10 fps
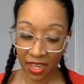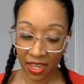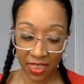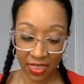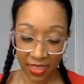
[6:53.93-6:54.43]

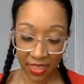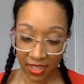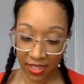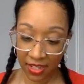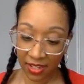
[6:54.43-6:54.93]

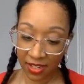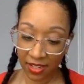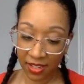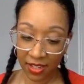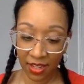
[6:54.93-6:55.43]
Then
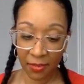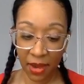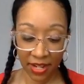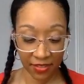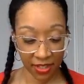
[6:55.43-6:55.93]
he
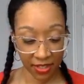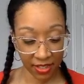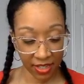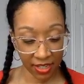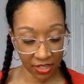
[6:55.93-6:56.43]
might have said it
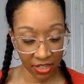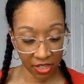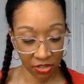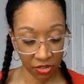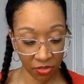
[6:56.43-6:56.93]
in 18
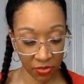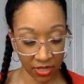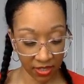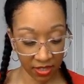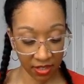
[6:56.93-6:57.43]
too,
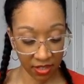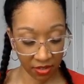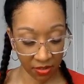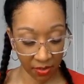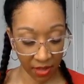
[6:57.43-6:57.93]
because he does go
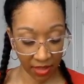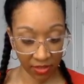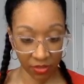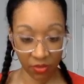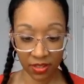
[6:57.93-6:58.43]
to Pilate's
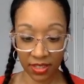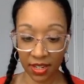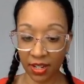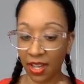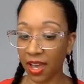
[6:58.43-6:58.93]
court
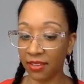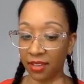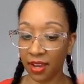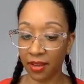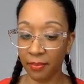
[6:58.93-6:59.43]
then, and I
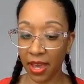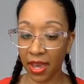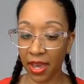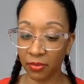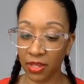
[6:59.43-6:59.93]
had to back
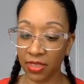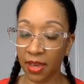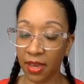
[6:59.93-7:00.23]
up and read that.